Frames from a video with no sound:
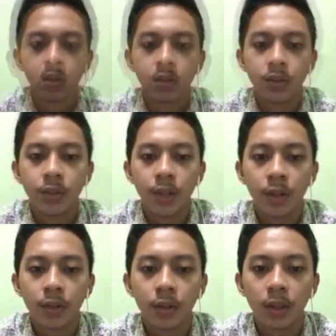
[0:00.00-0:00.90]

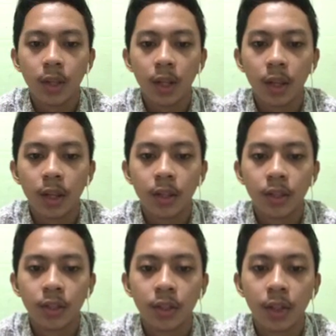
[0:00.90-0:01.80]
Zero
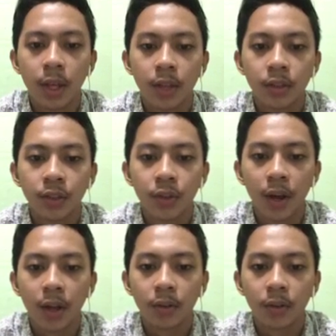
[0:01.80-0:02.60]
tillage gains ground.